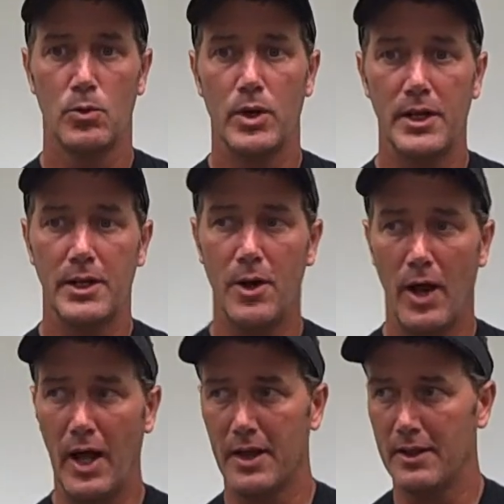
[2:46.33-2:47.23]
Well,
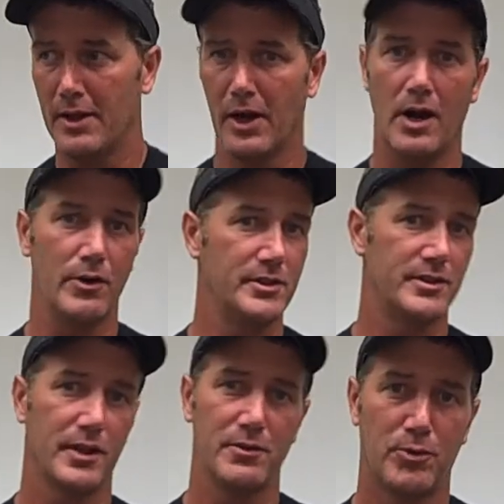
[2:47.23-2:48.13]
they're always
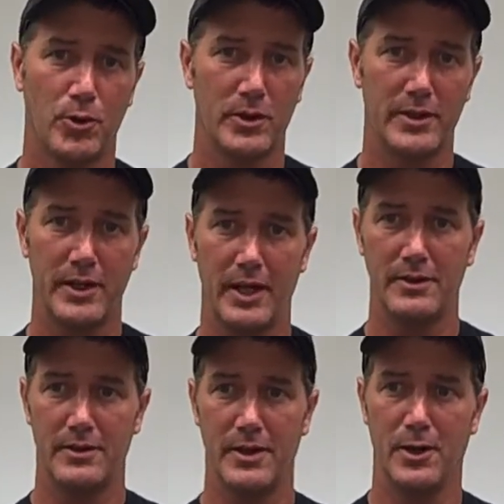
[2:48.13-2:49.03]
looking forward to that,
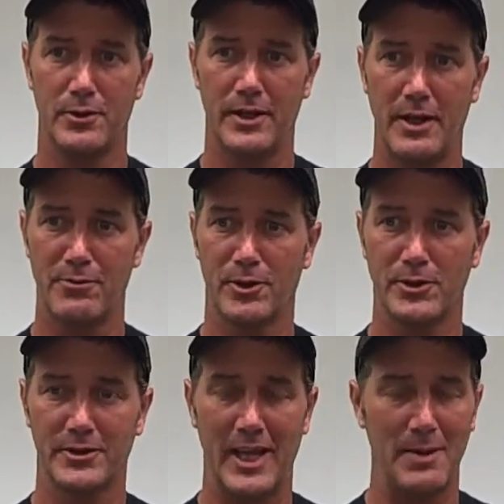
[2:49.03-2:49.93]
to that
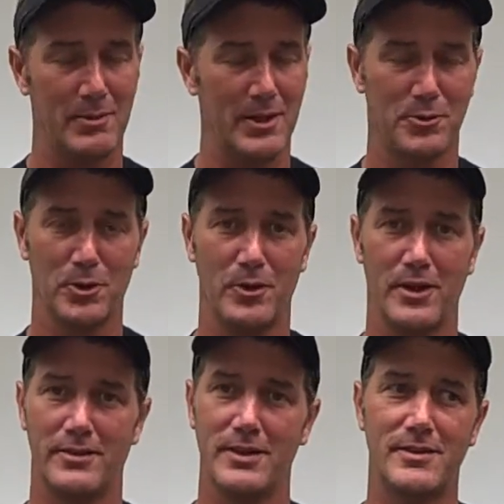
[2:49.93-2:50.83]
first game, get through
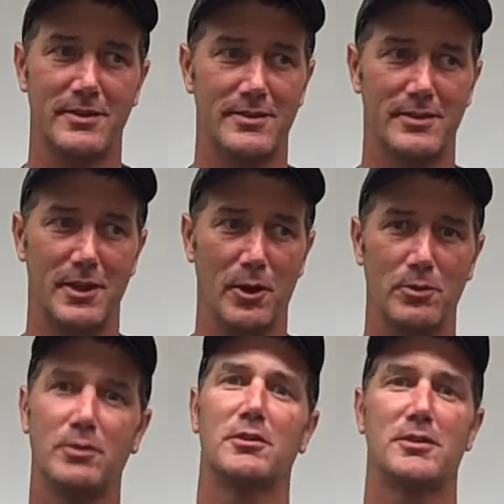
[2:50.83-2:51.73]
this. This is,
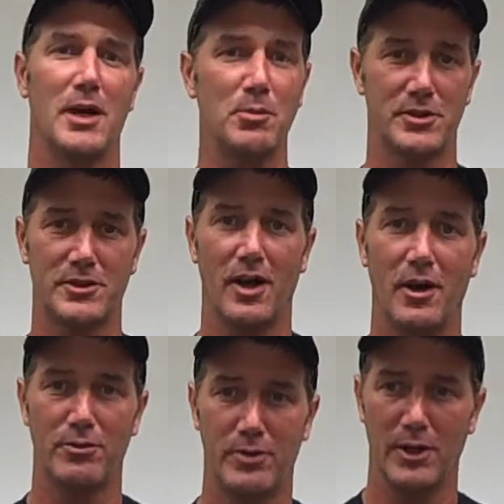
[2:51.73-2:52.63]
summer's
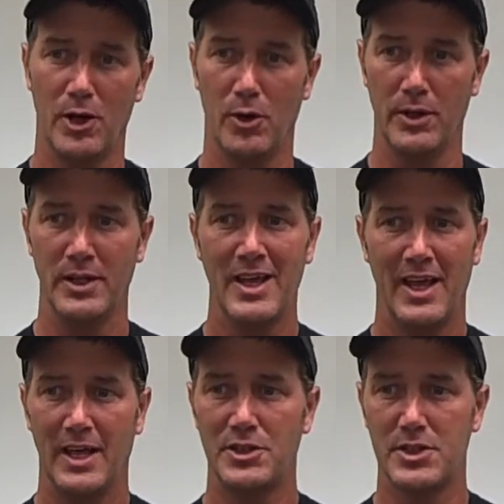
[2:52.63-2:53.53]
tough,
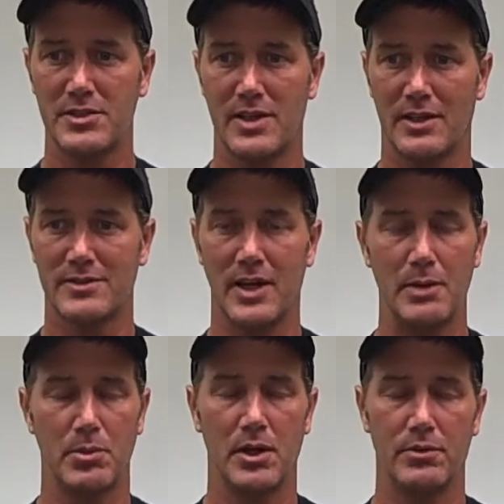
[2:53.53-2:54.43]
and just the
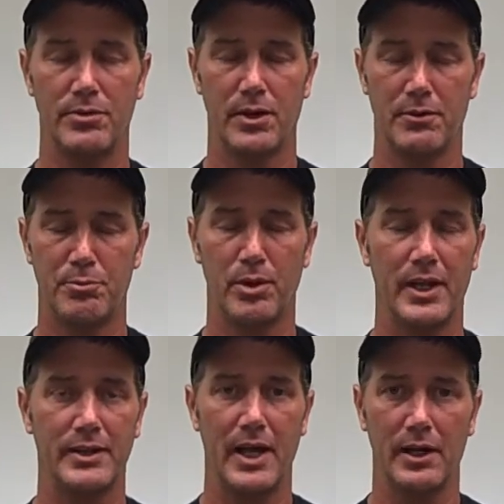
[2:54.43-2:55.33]
excitement of
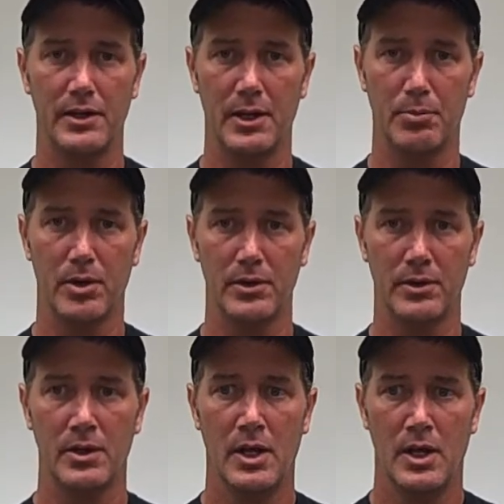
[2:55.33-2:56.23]
playing down at Nippert
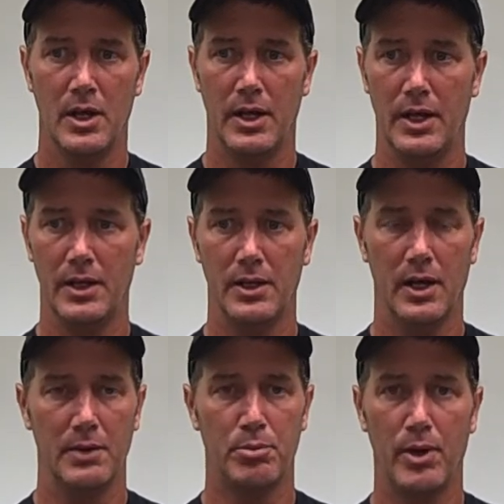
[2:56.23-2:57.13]

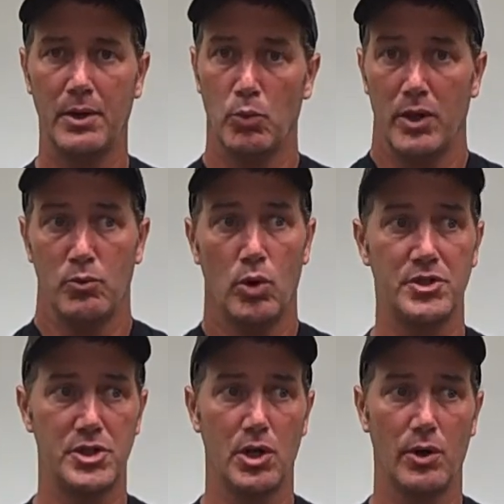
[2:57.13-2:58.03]
and playing Winton
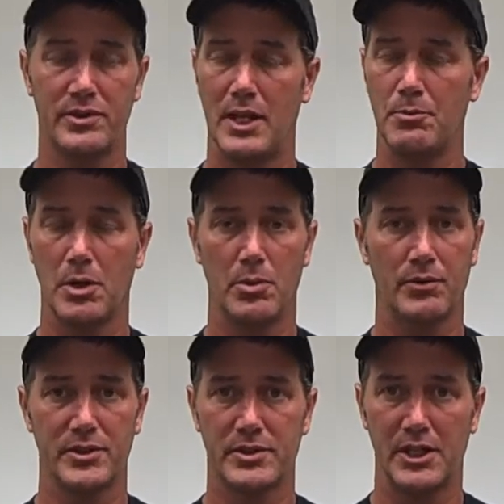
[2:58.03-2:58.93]
Woods. A team coming
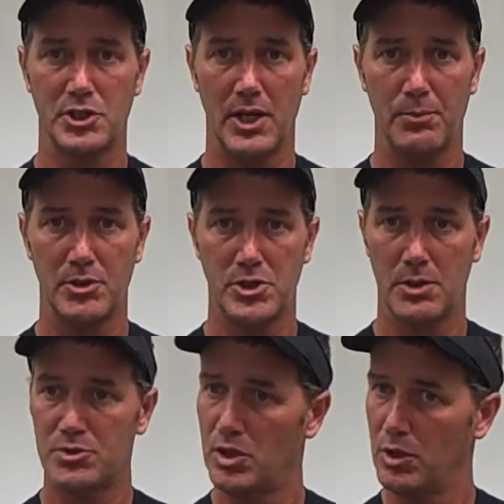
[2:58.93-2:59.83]
off of state
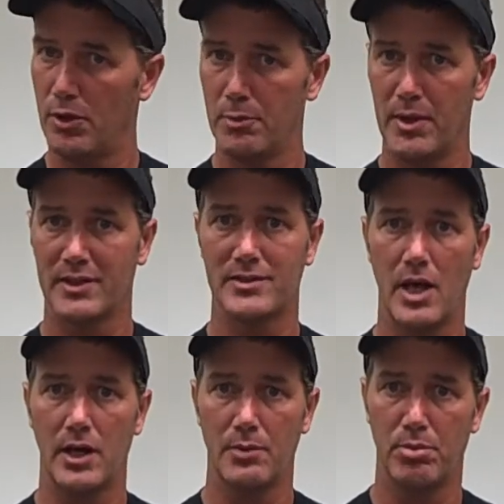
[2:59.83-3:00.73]
championships, they'll be
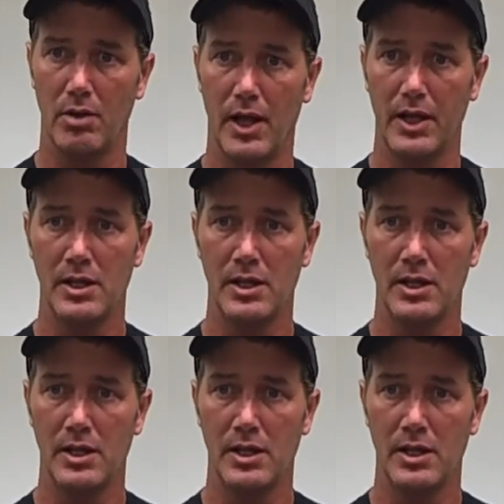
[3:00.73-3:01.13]
excited to play,